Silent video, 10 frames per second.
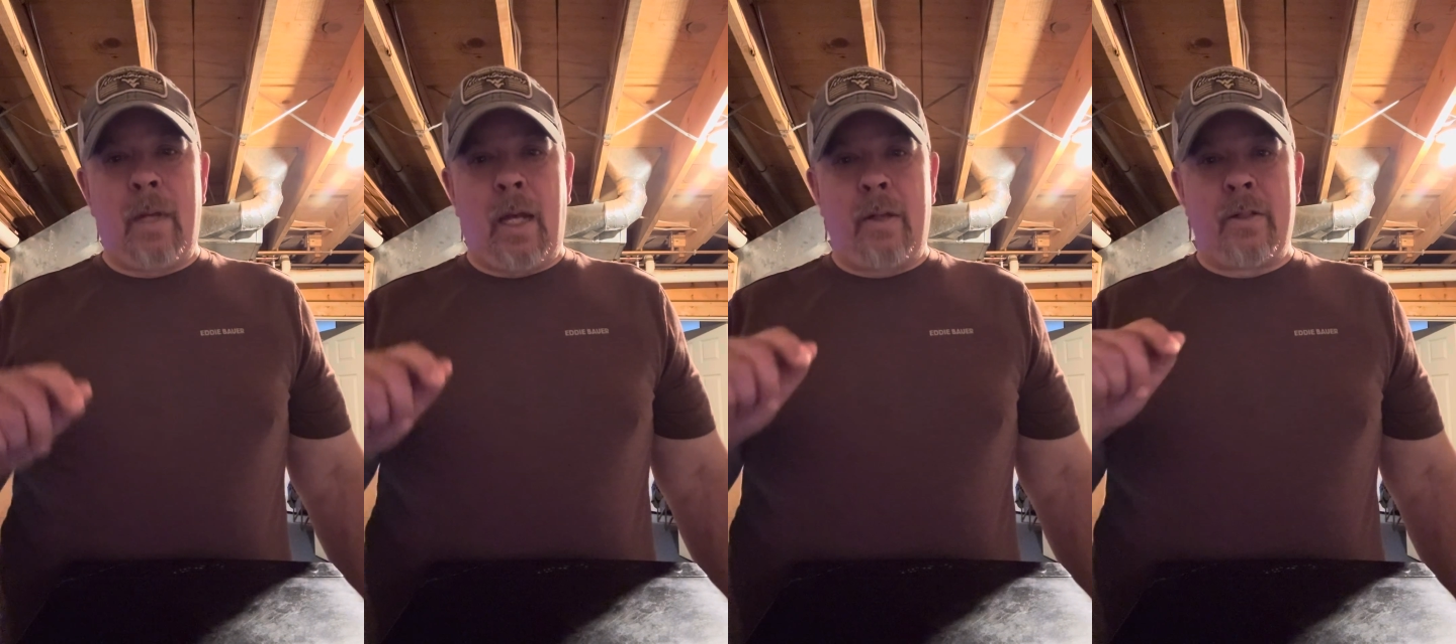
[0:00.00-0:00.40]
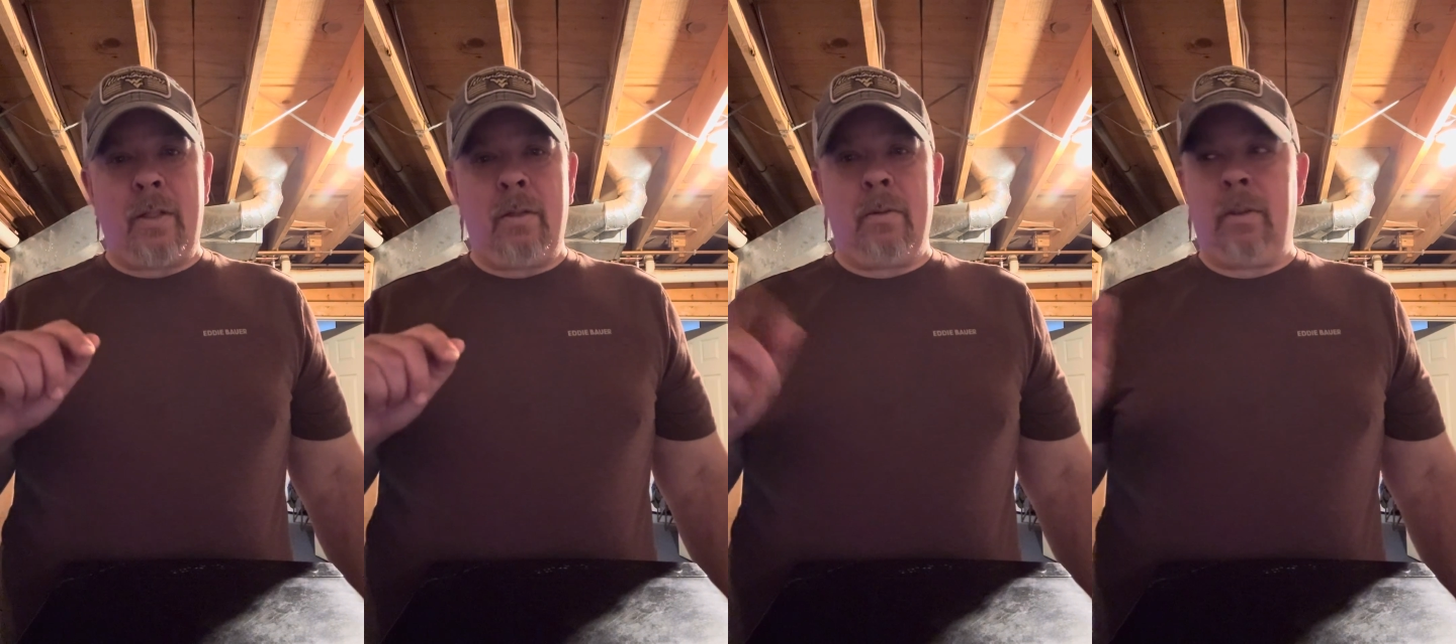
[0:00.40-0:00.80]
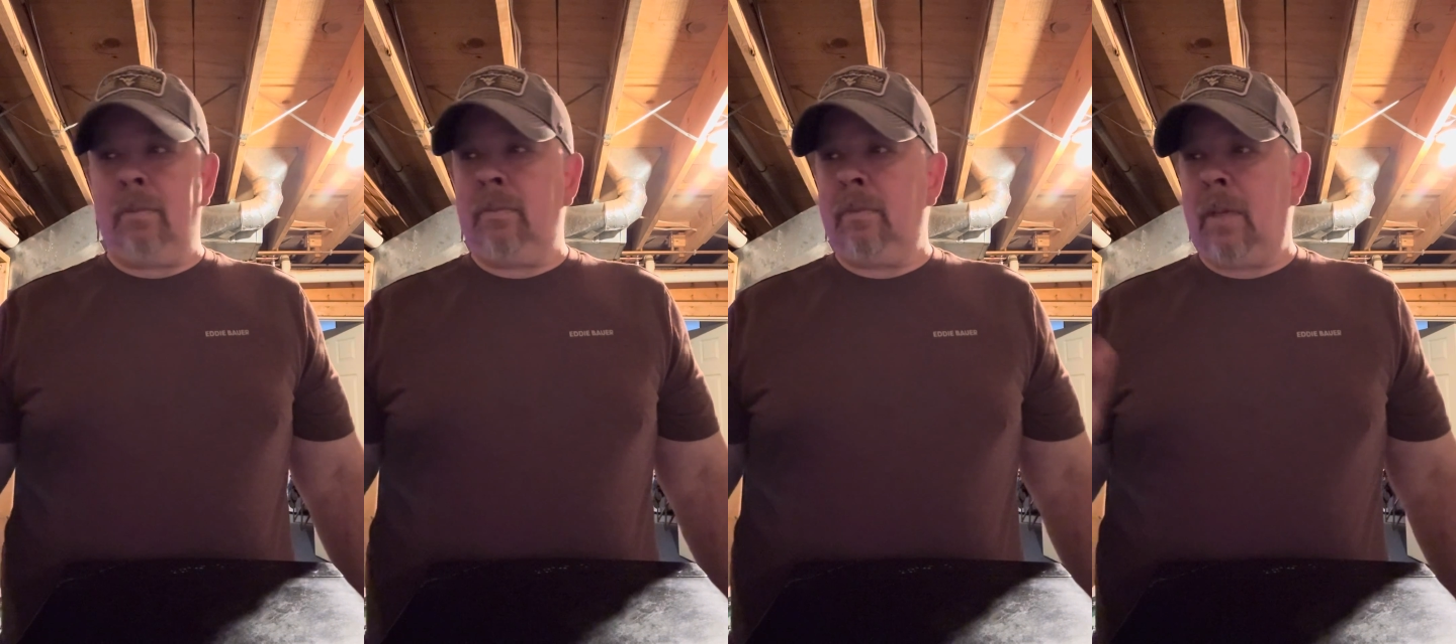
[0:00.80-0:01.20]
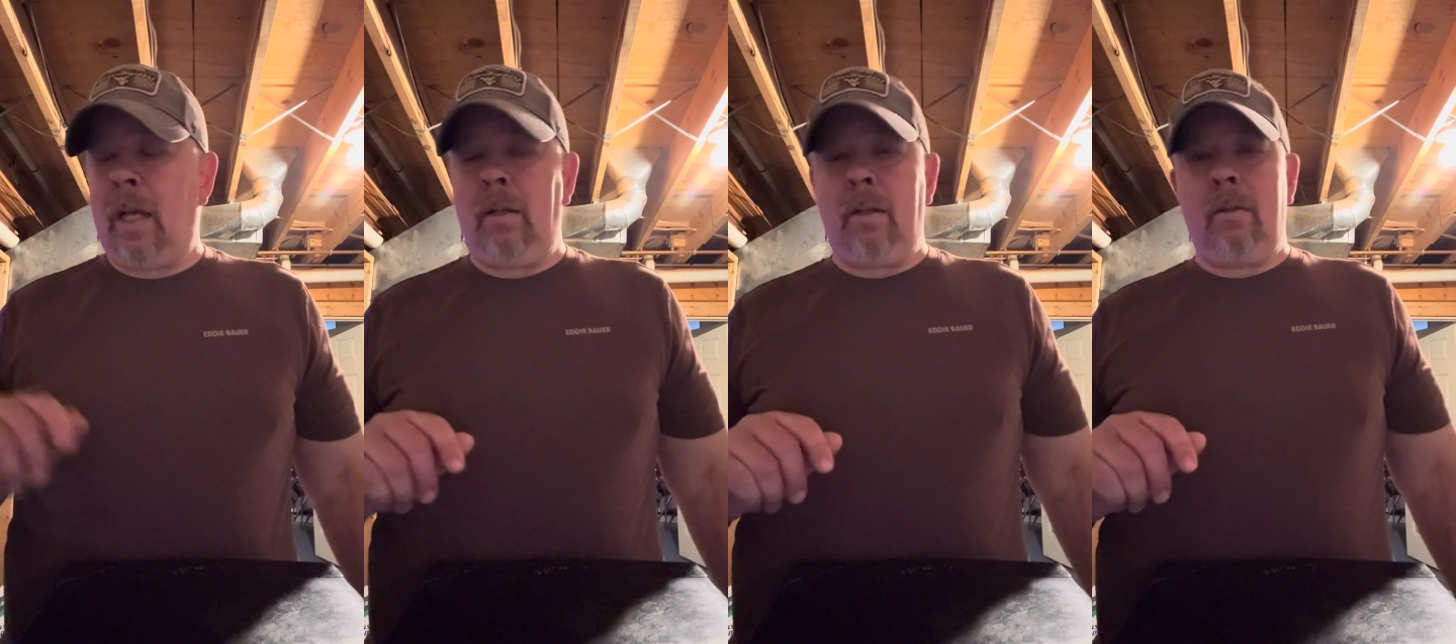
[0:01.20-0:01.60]
I'll see you in, I
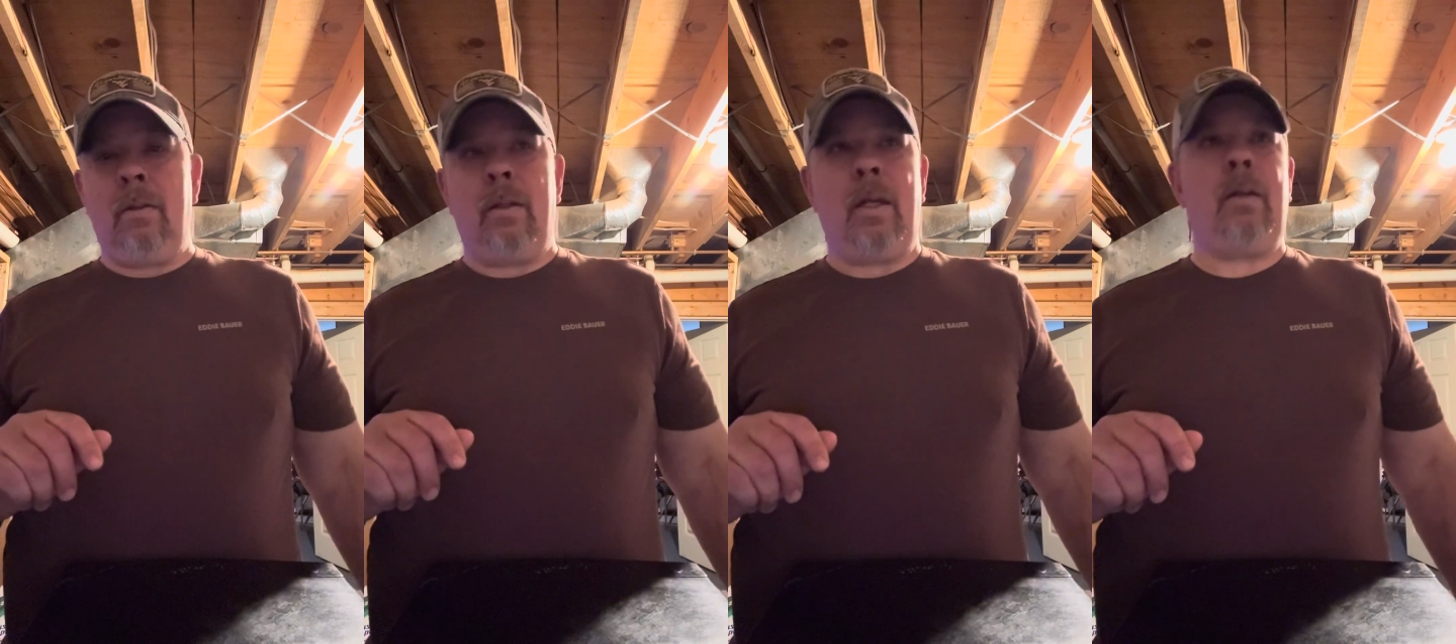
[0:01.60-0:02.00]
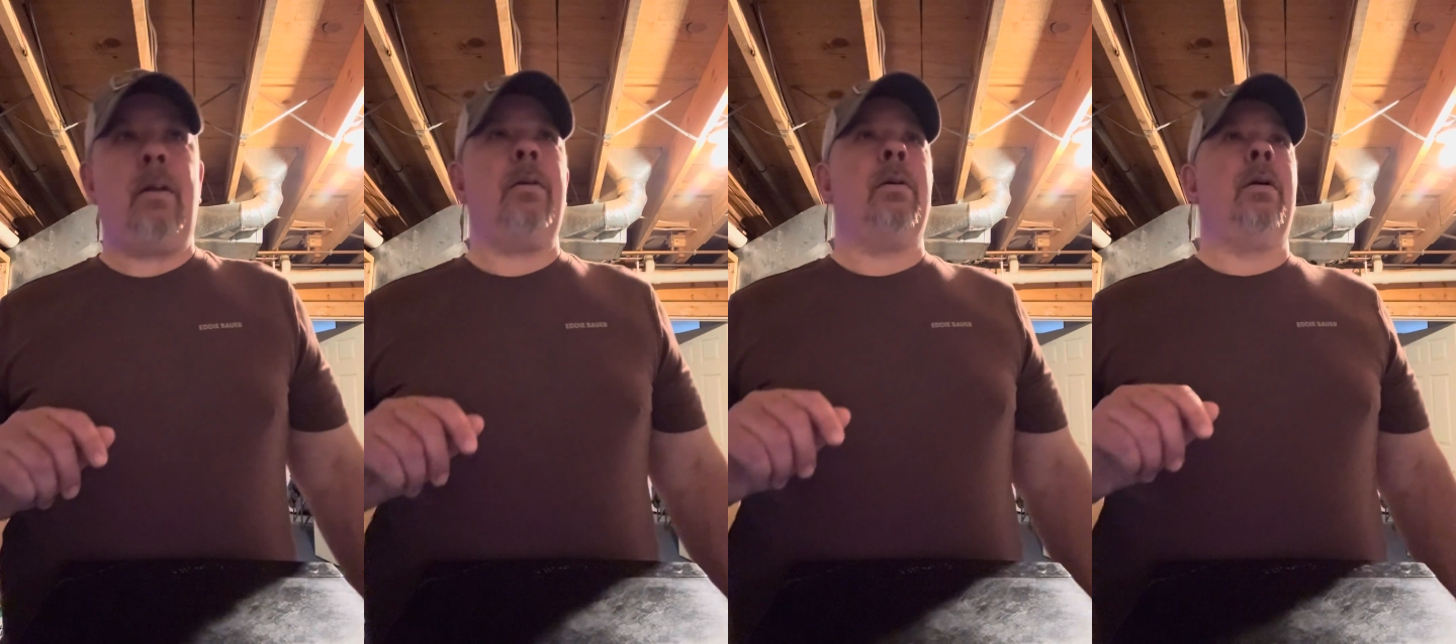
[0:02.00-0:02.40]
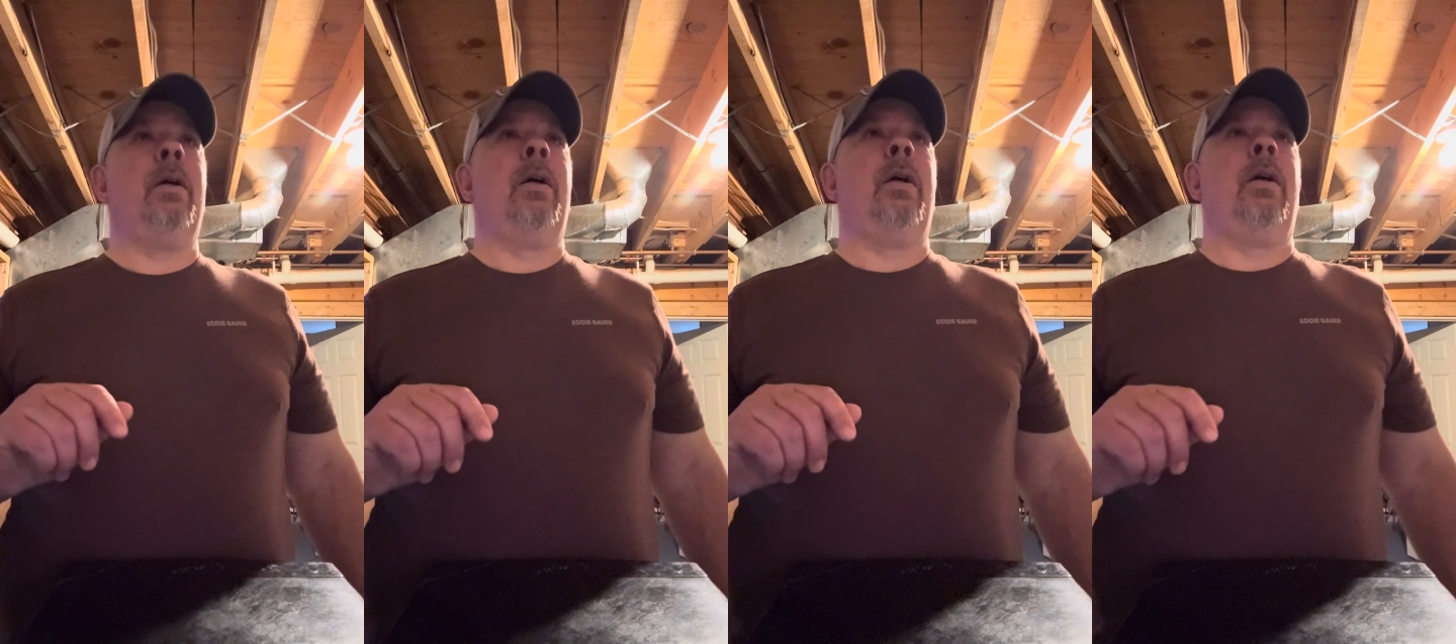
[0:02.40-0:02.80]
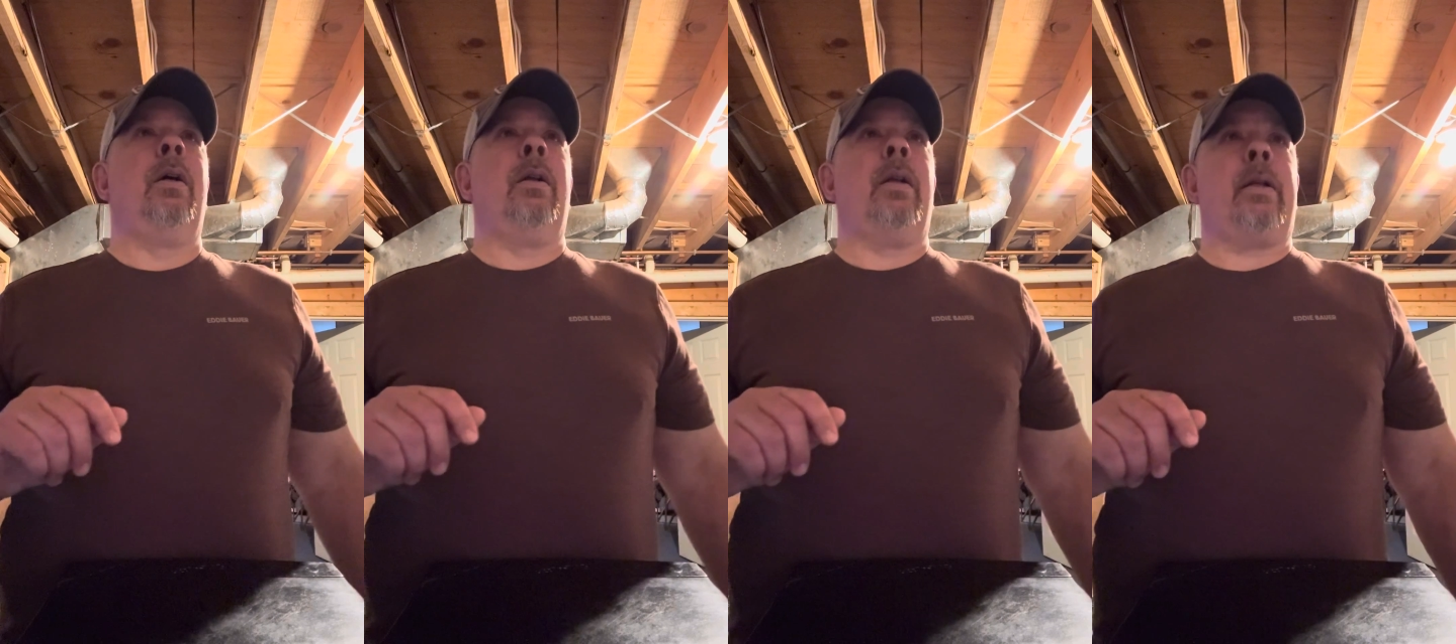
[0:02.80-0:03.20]
don't know, not long,
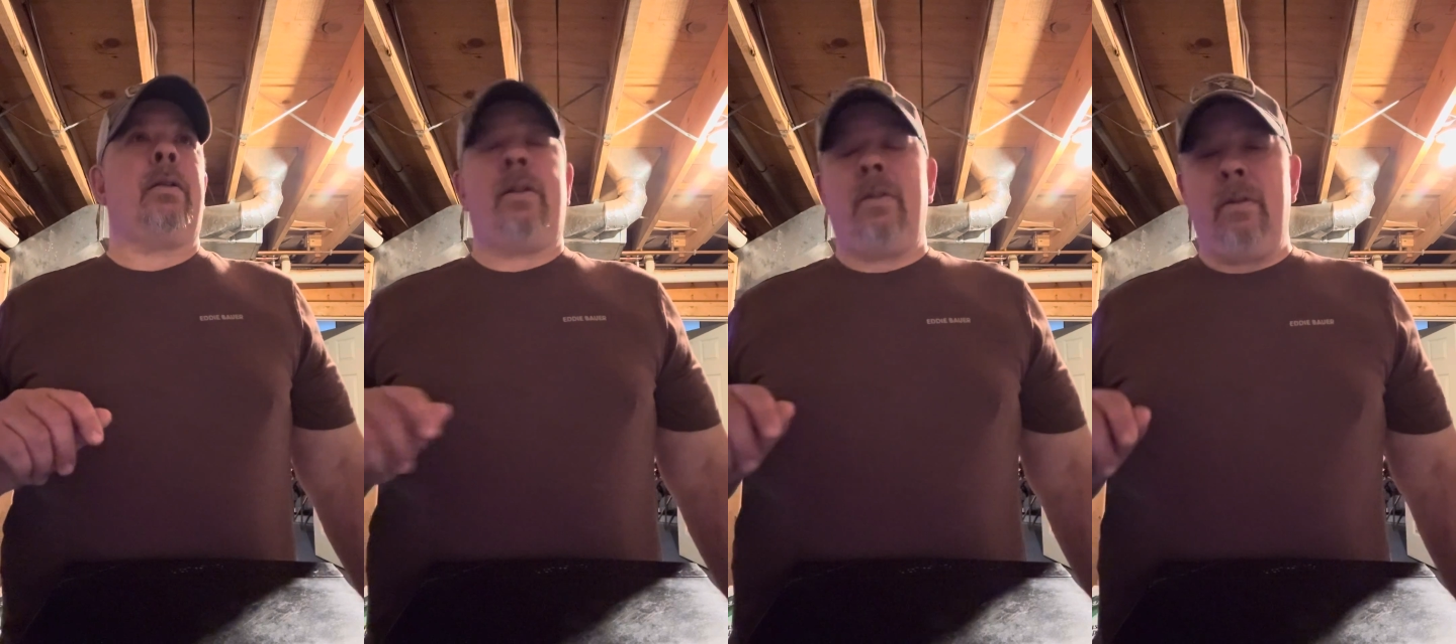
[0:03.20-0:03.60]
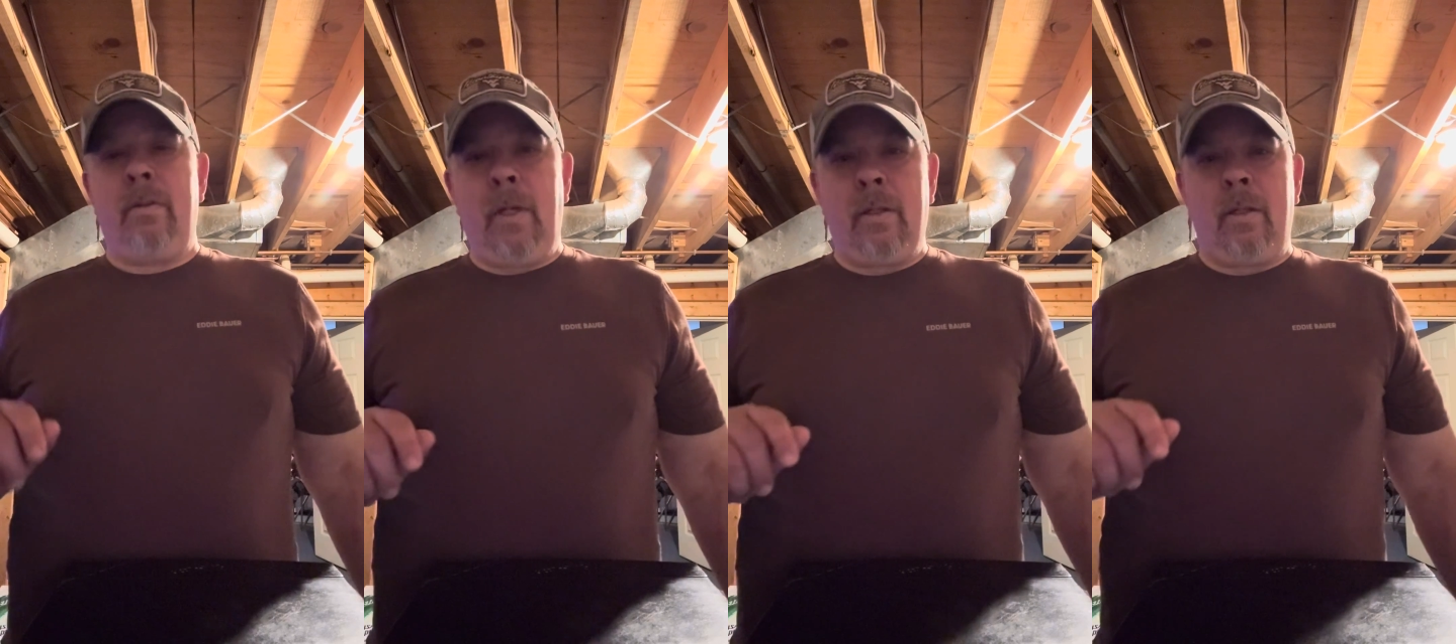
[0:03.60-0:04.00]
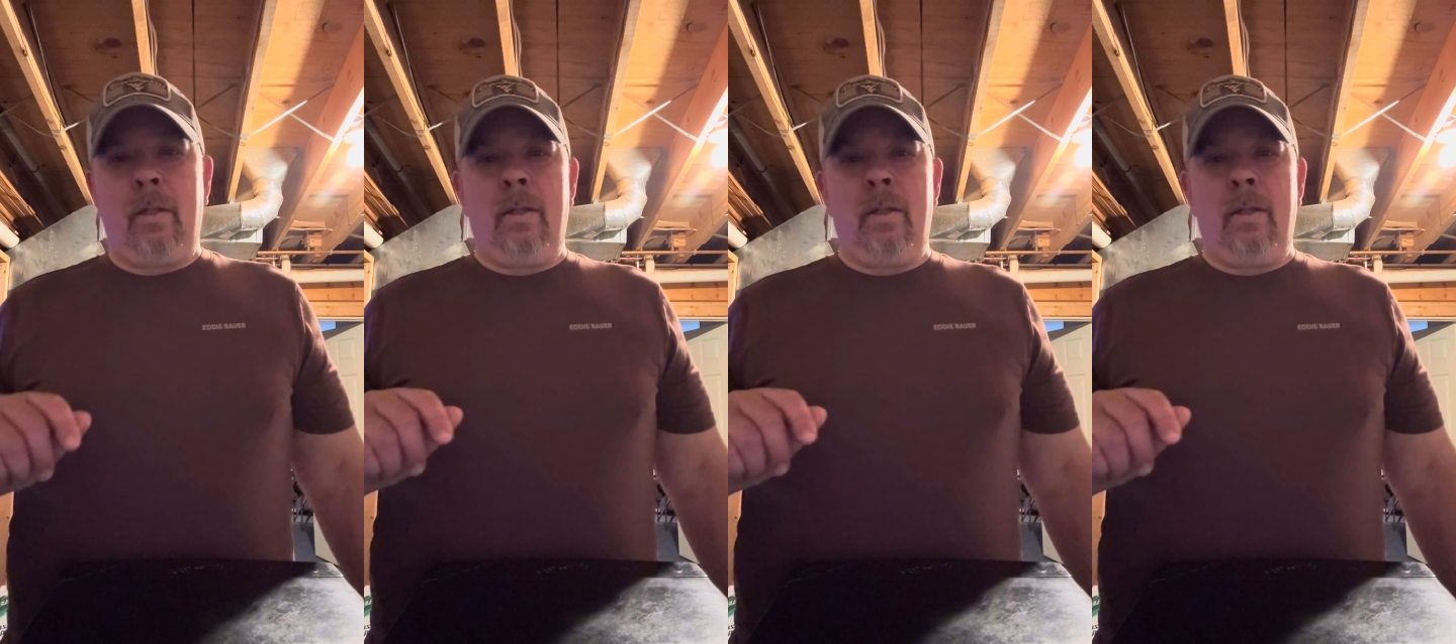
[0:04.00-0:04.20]
like less than 2 months.